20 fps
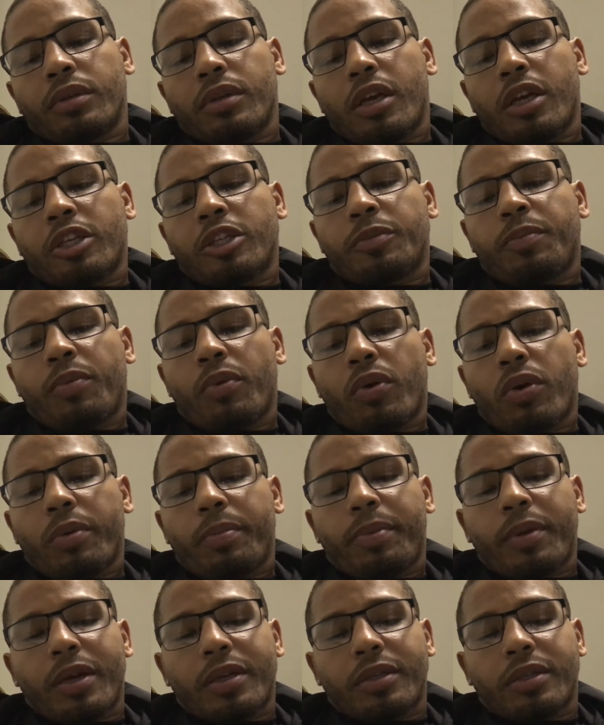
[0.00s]
Explore
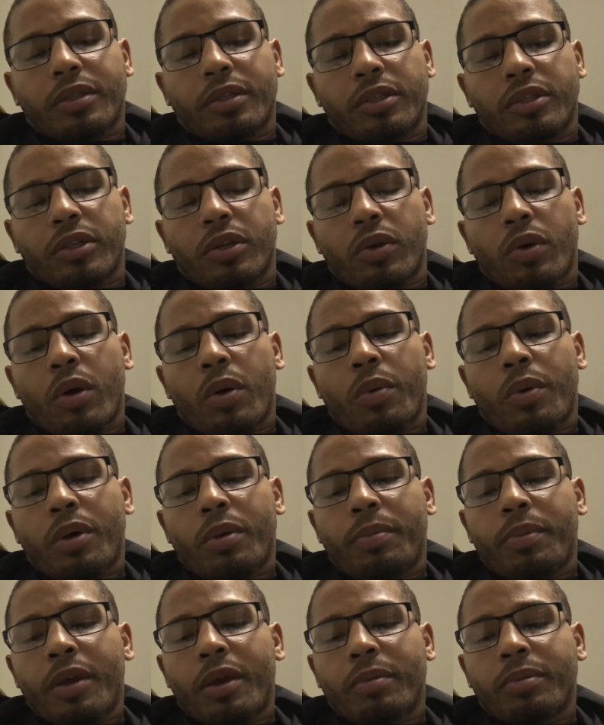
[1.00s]
places, I want
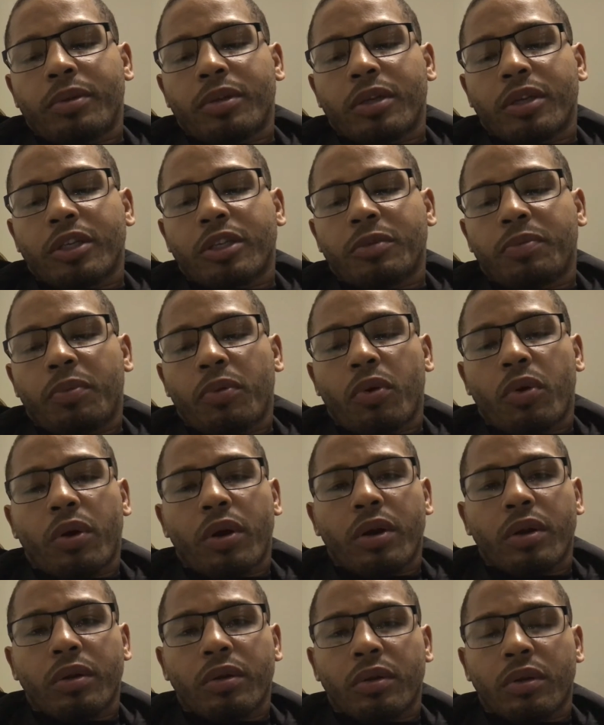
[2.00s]
to be able to
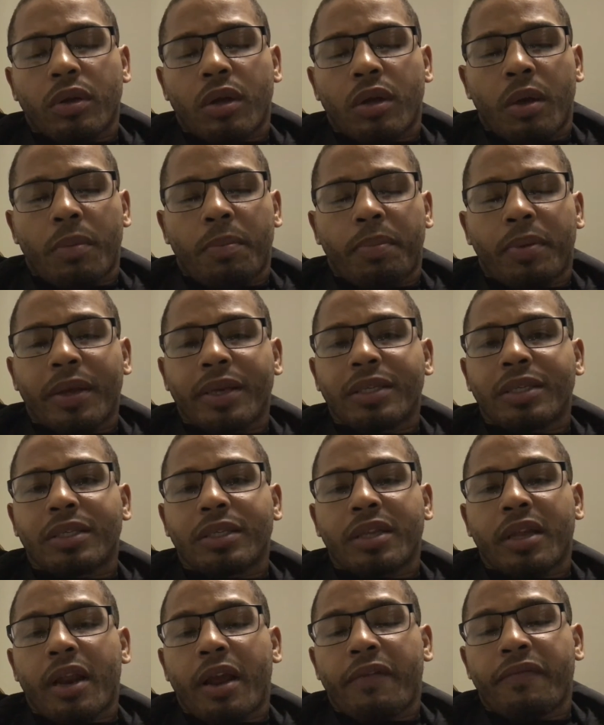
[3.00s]
explore
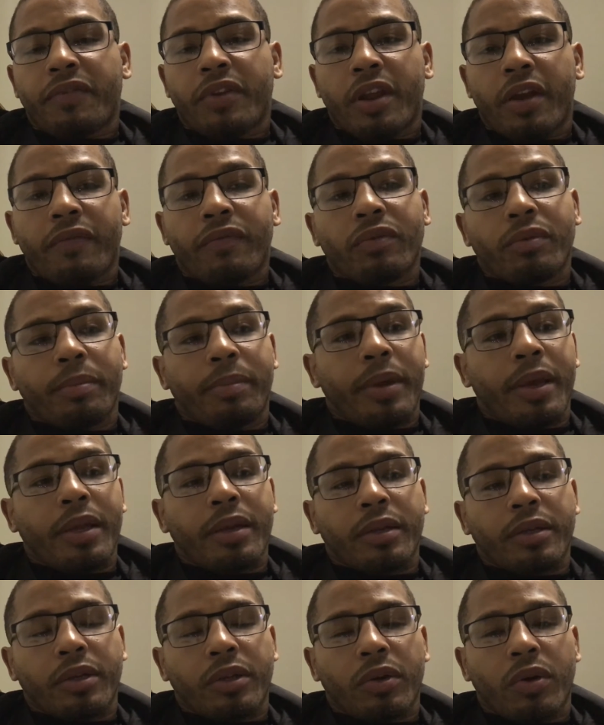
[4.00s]
places that I've never
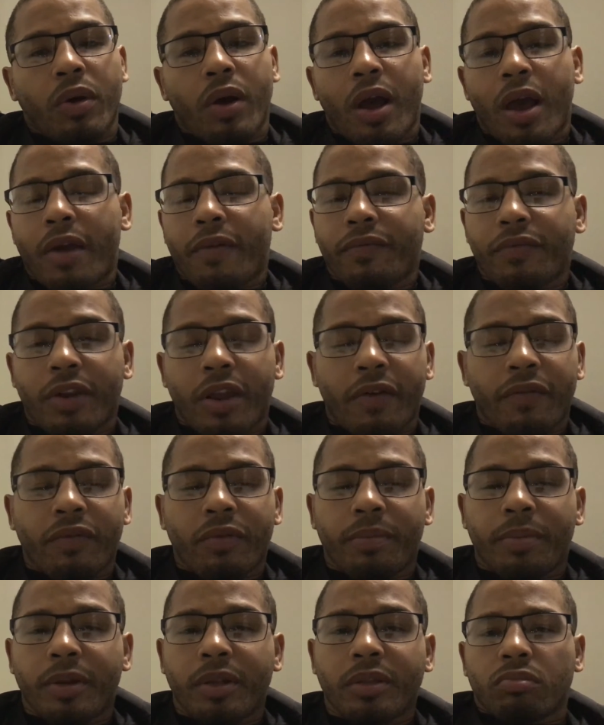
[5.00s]
been. I've
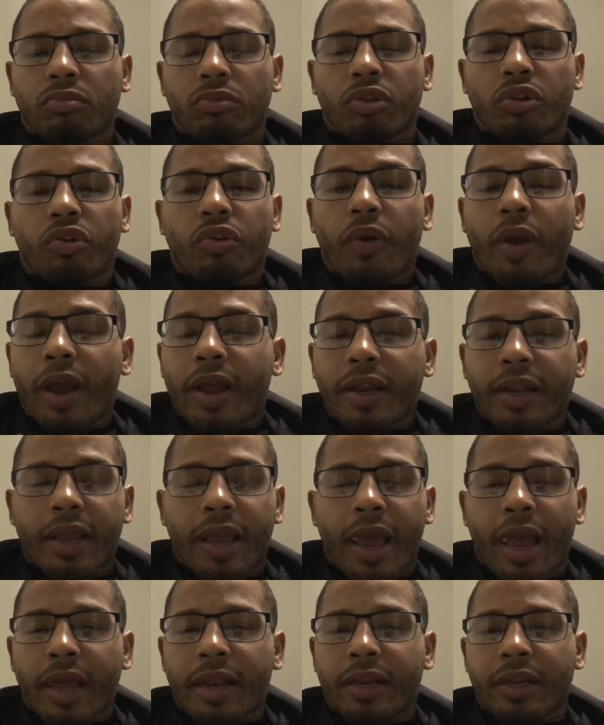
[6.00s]
never been to the Grand
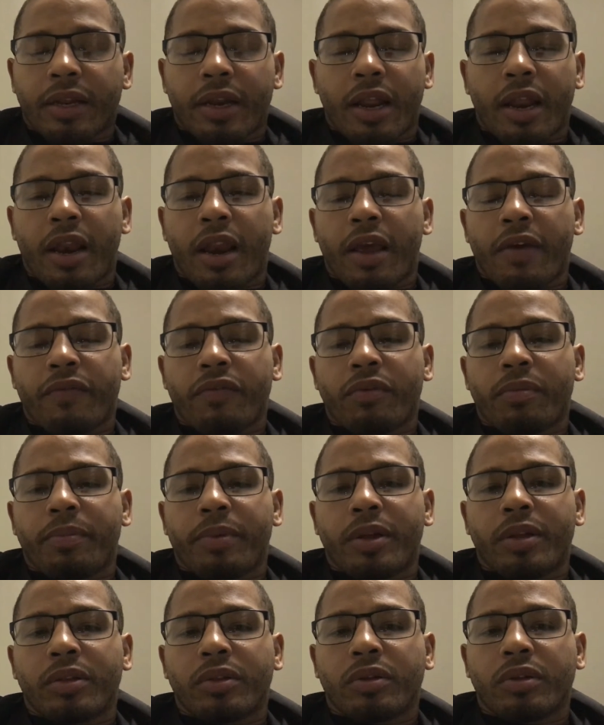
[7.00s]
Canyon. I've never
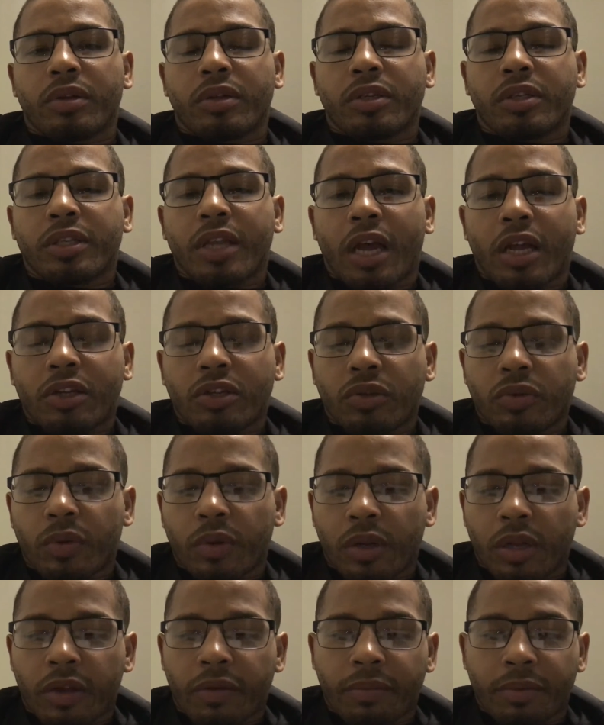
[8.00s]
been to the Statue
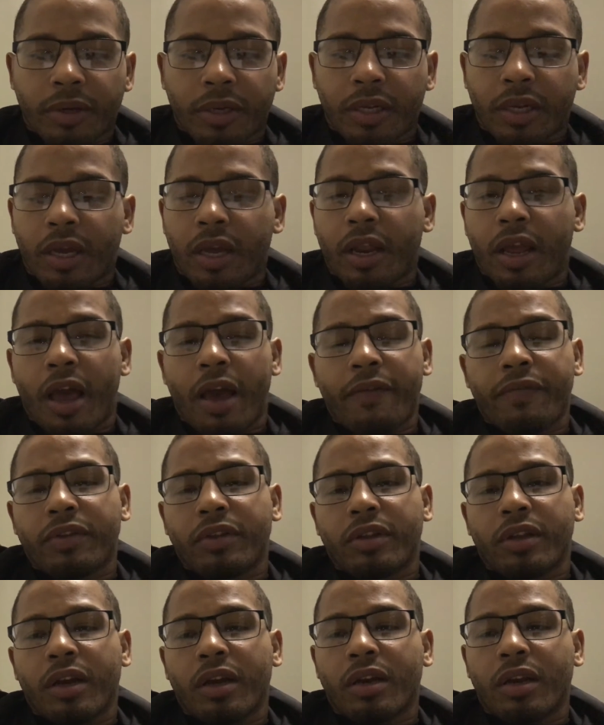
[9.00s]
of Liberty. I
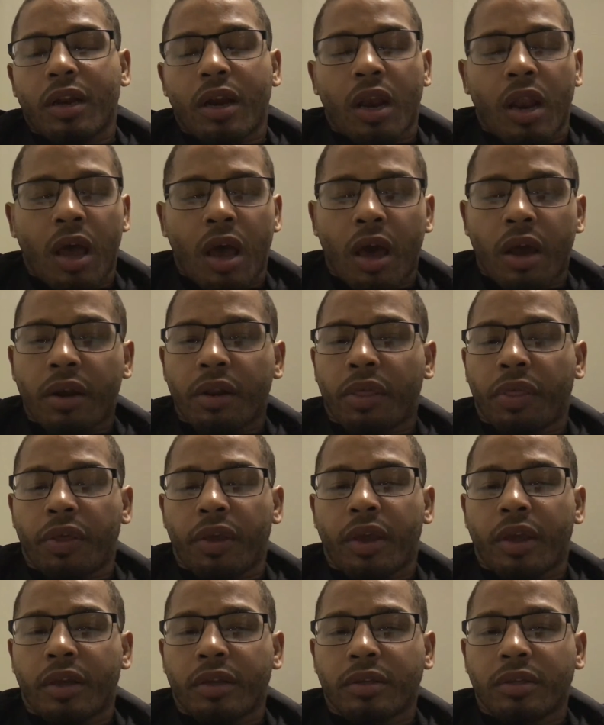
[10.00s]
haven't done a lot of
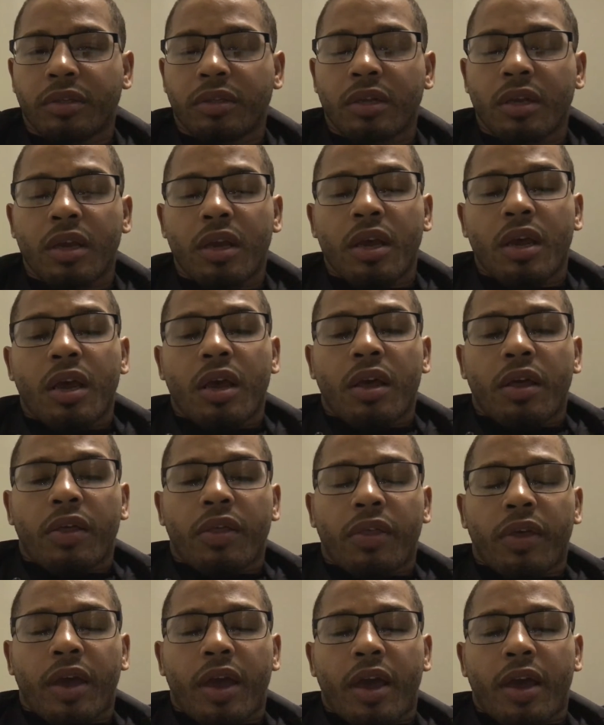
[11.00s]
things
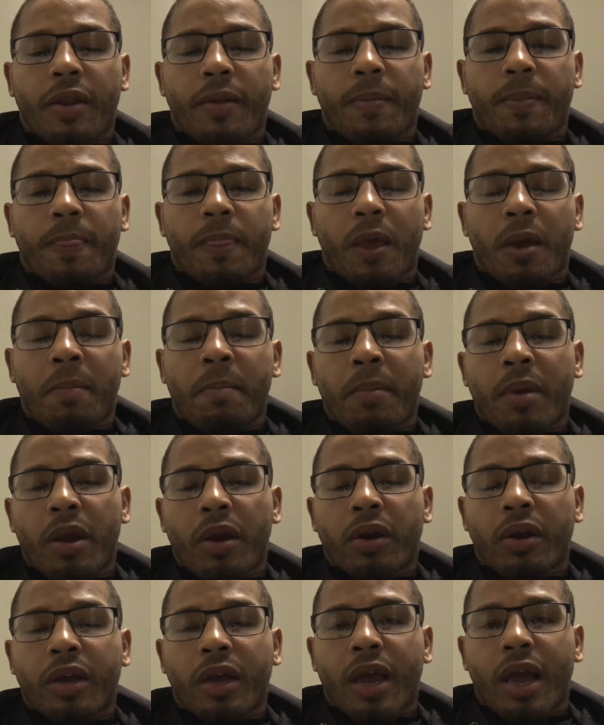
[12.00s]
that
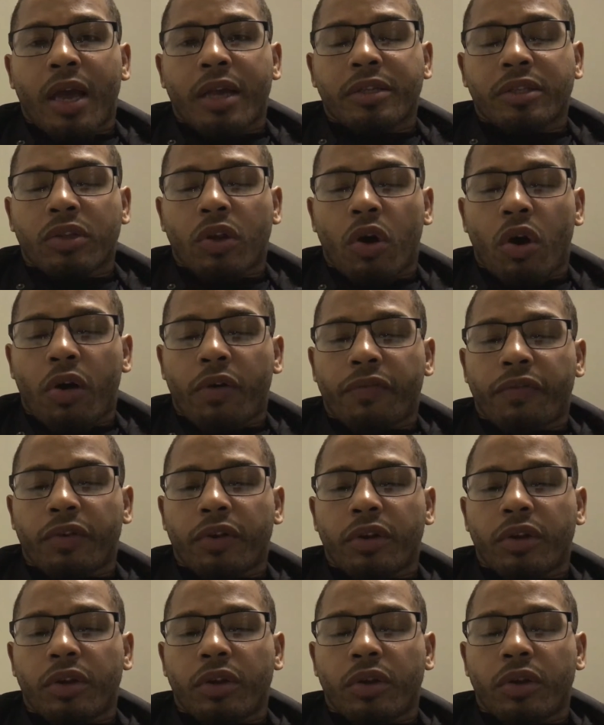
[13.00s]
America has to offer.